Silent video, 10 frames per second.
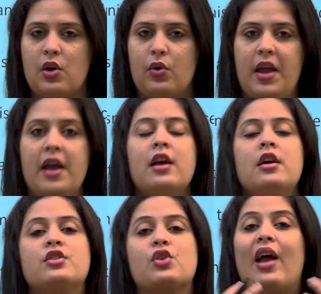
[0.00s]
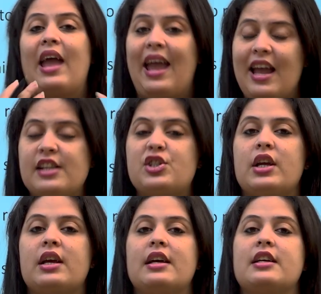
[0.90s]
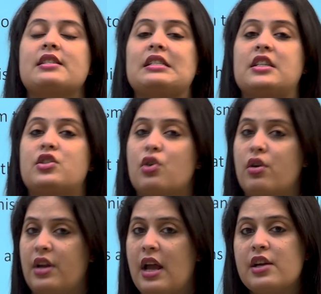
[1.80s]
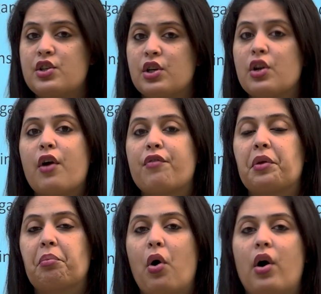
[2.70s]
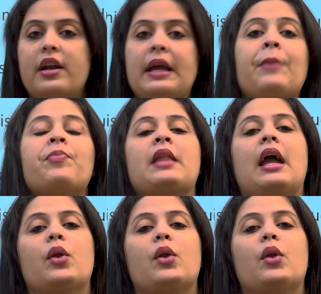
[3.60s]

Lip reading: Okay, so aging is deterioration of the body,